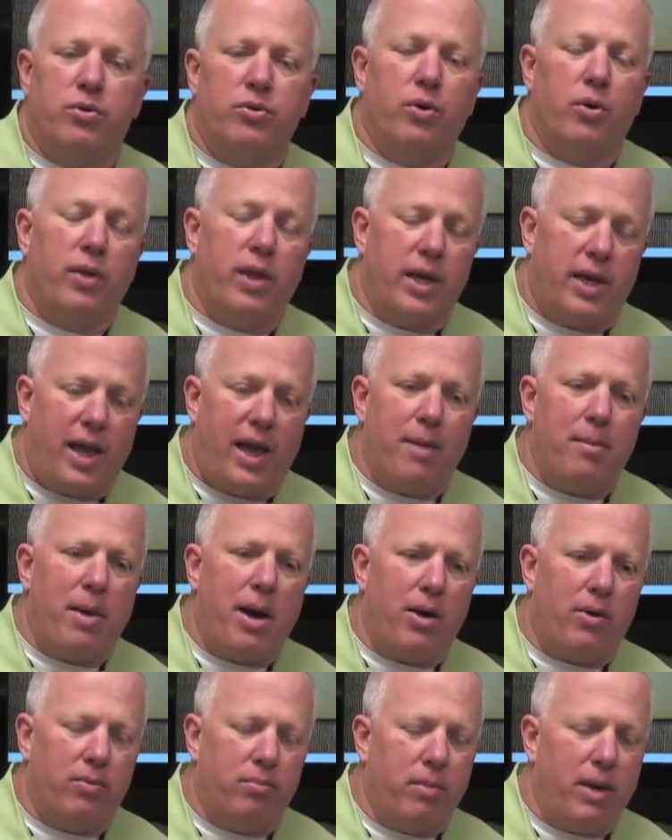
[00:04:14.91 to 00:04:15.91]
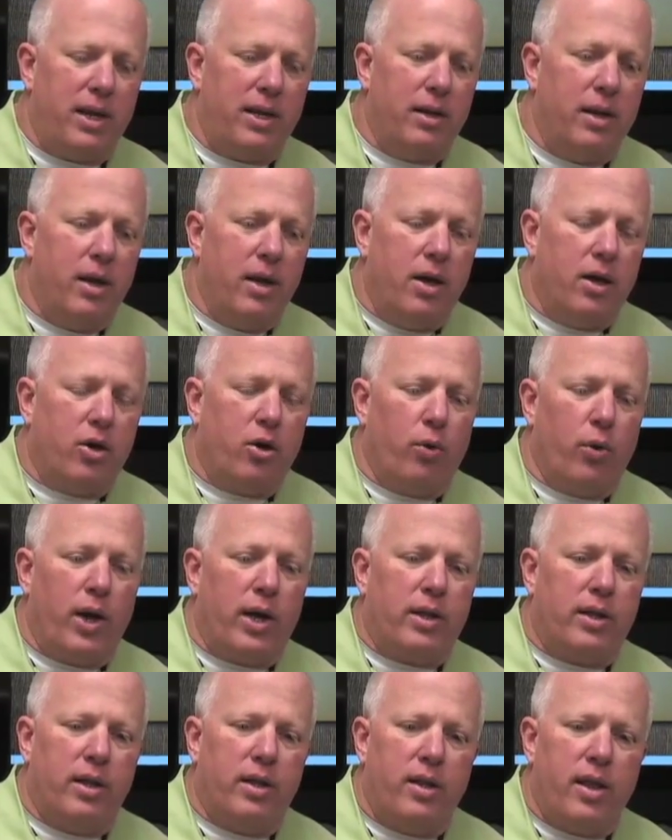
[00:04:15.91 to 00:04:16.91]
So they came out and made,
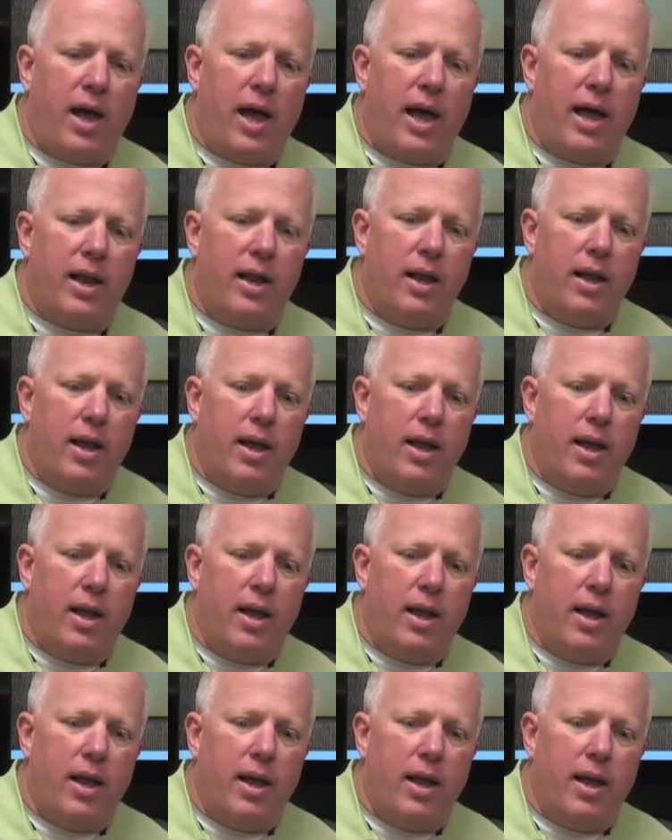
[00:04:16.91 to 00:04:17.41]
corrected that.